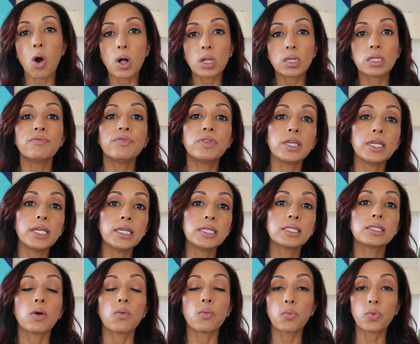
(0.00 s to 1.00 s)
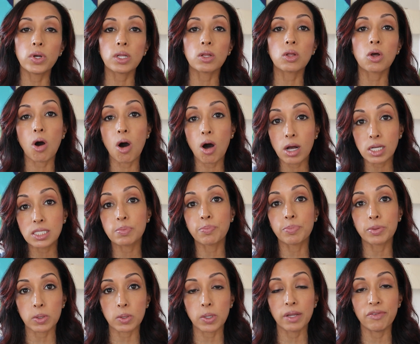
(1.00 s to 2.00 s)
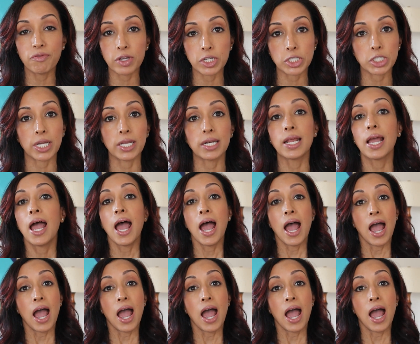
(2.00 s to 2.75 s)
all of these will cause blurry vision.